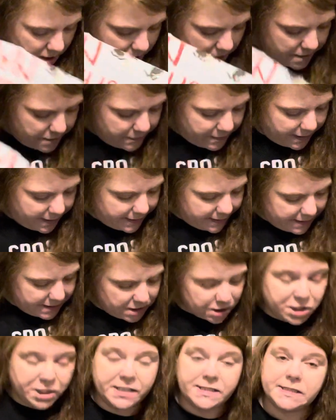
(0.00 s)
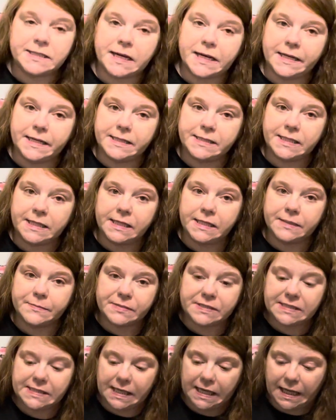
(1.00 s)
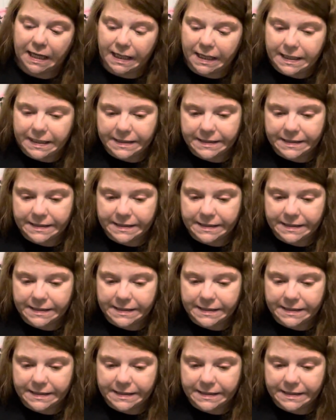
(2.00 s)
Okay, she's done in DMC.